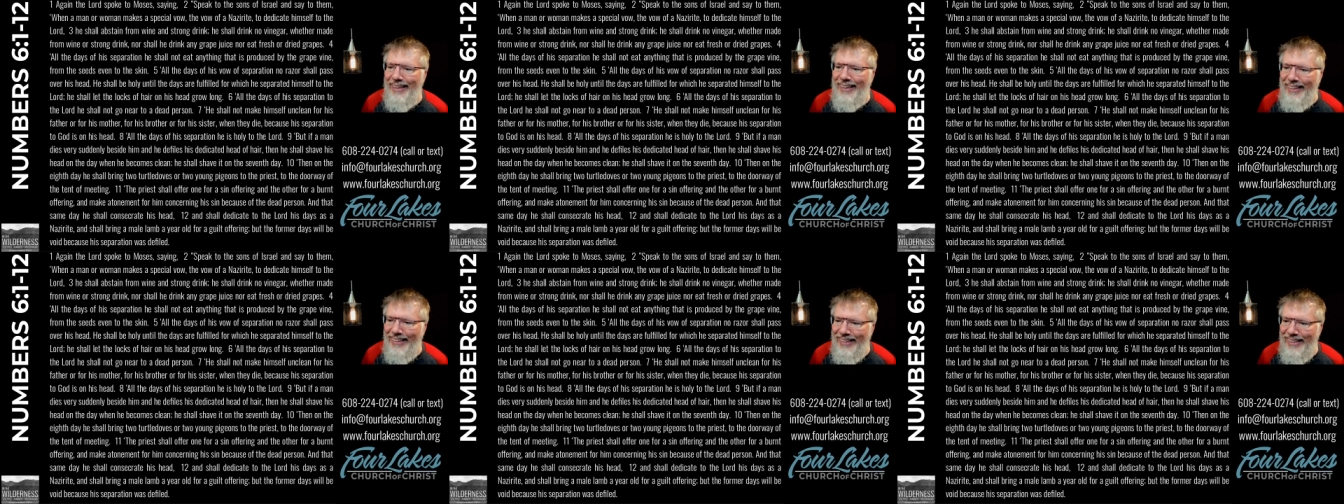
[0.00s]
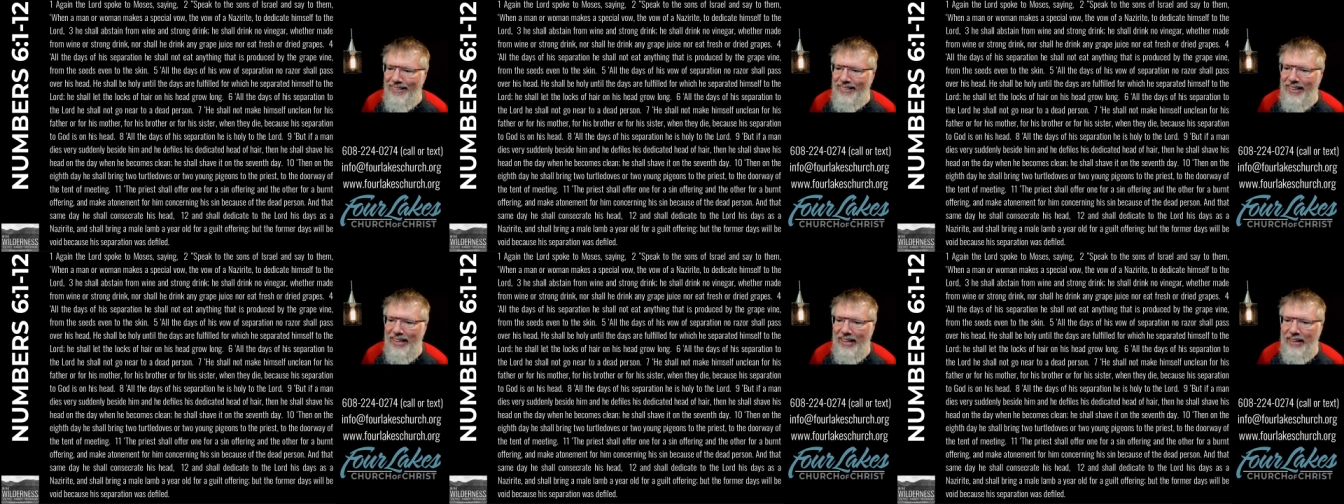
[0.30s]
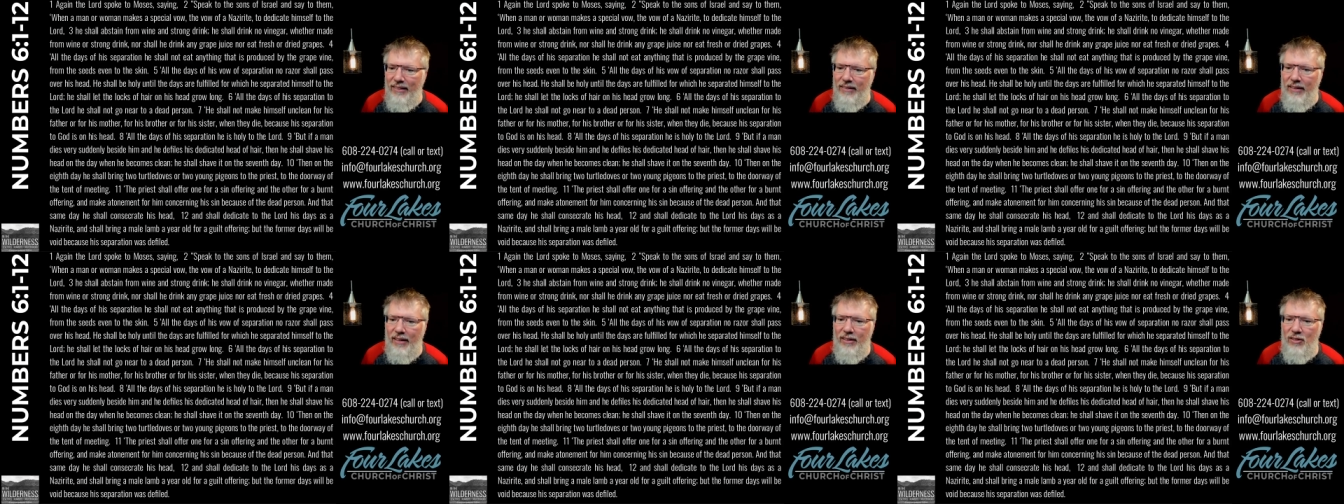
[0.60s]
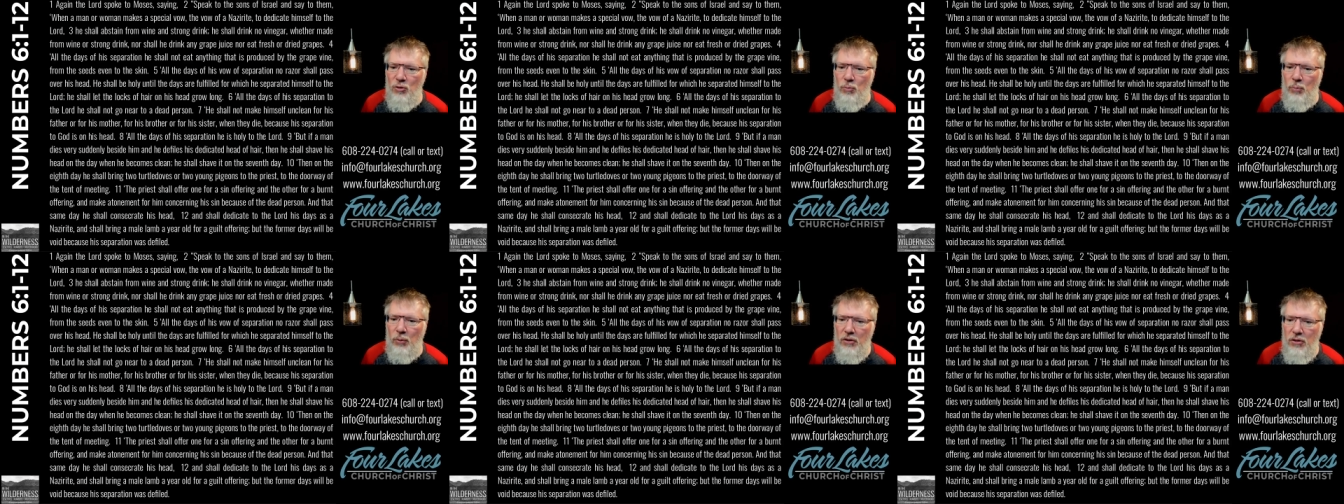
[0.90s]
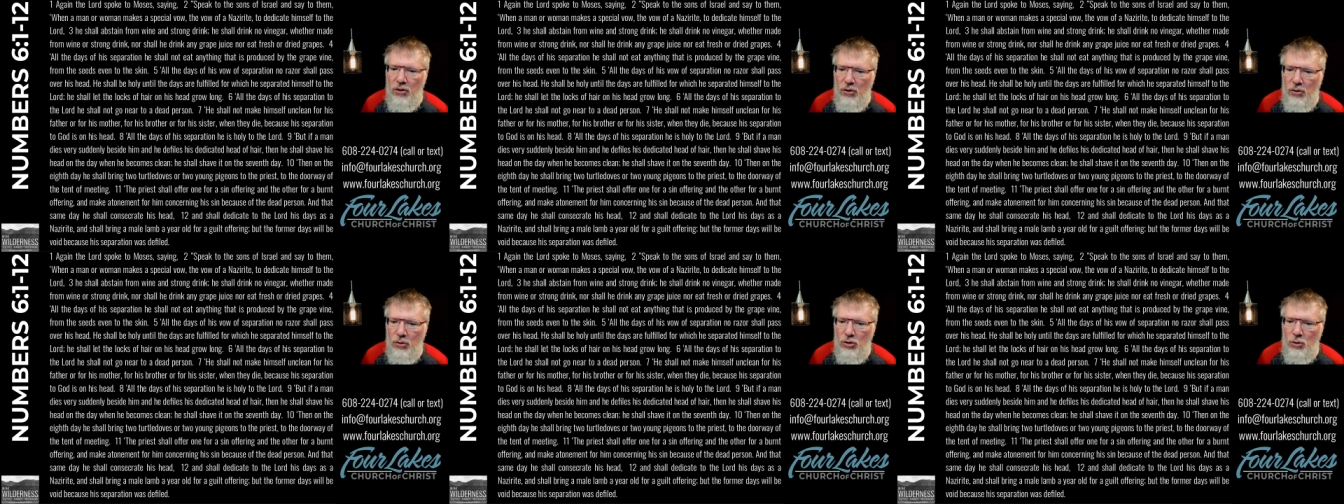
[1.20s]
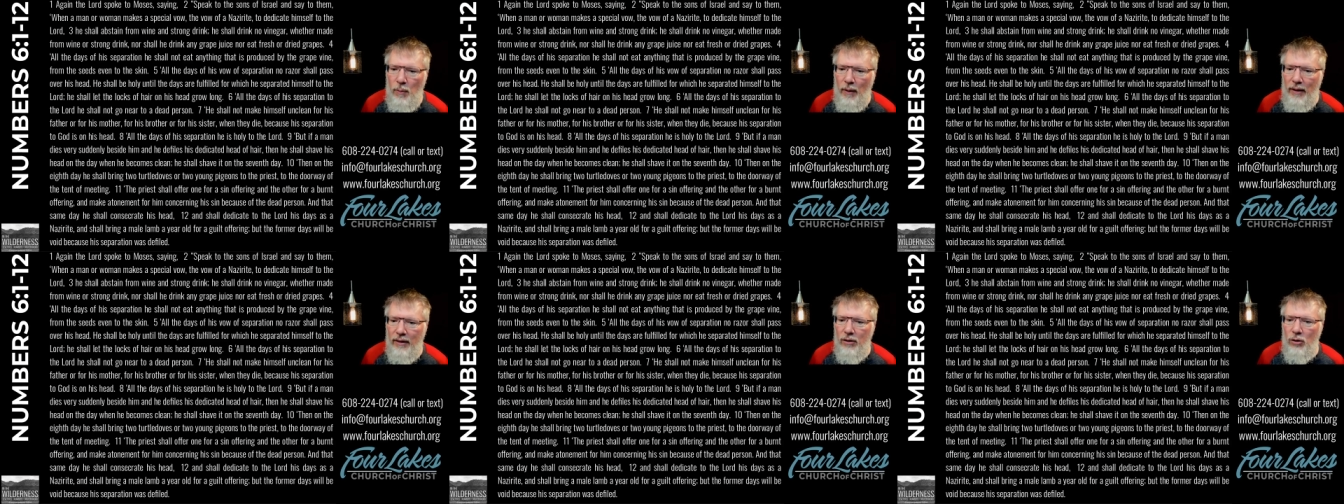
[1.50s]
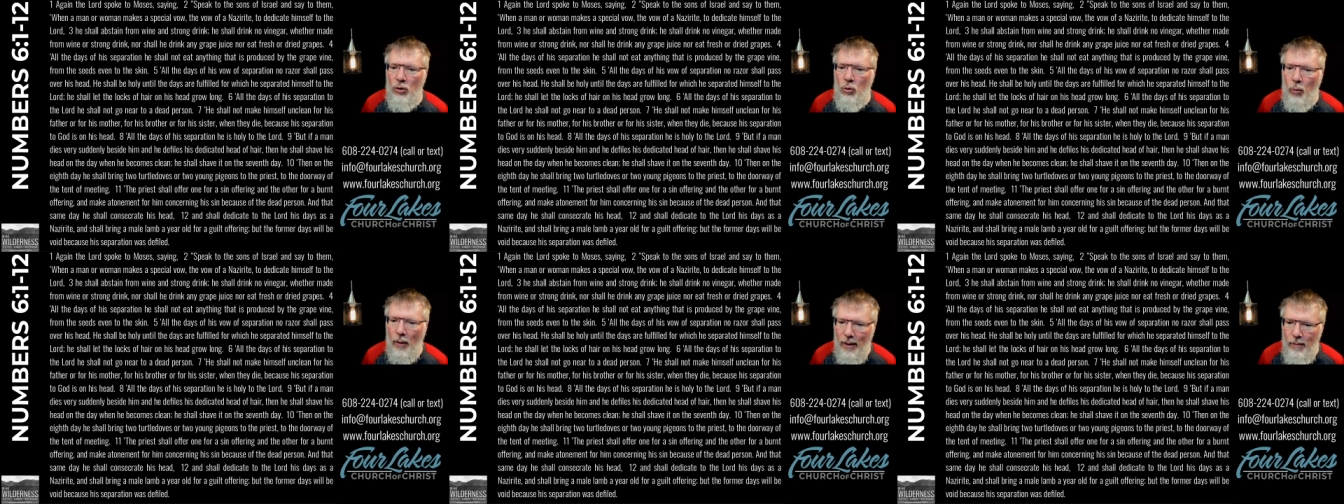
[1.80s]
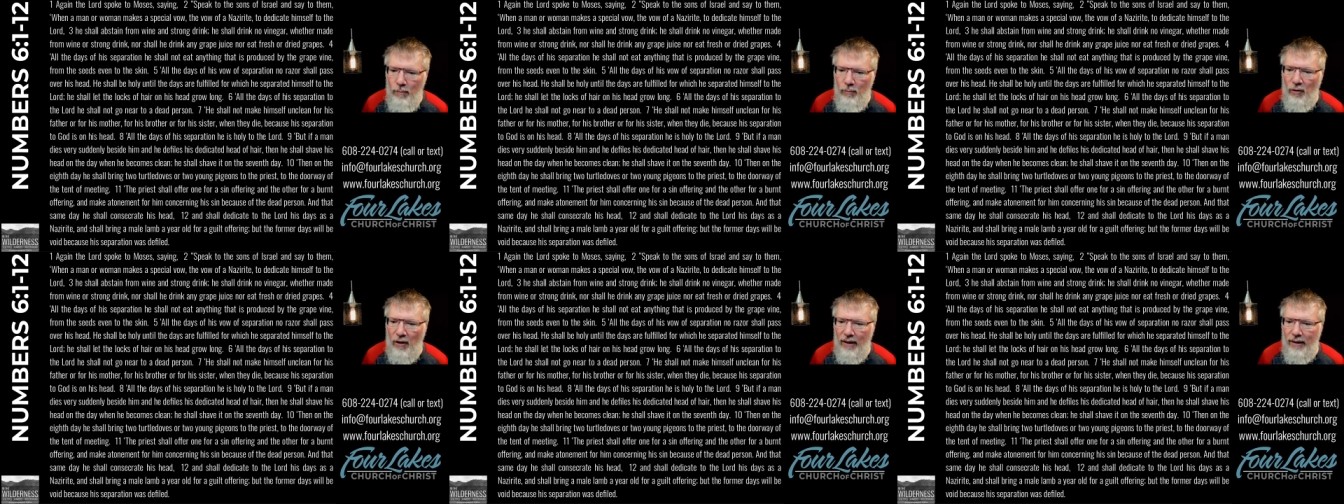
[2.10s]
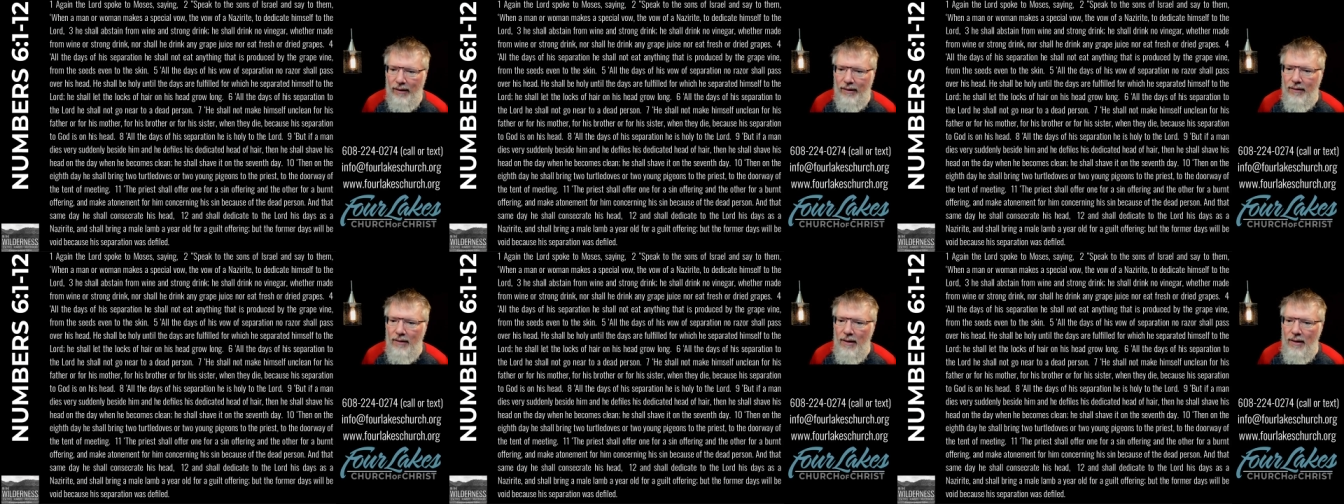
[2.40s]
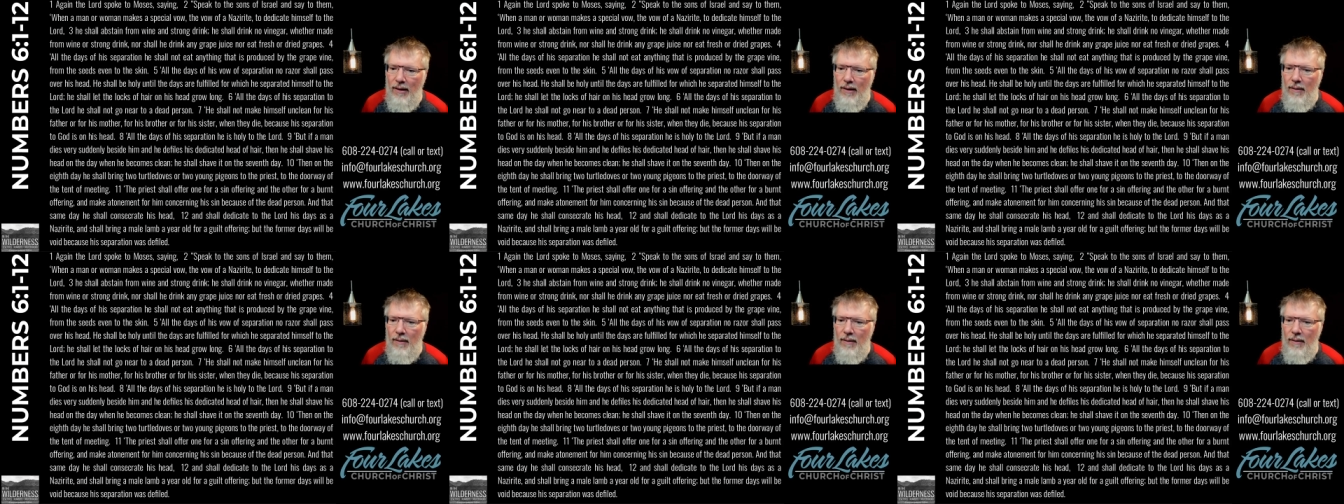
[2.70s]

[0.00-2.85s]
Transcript: anything that is produced by the grapevine,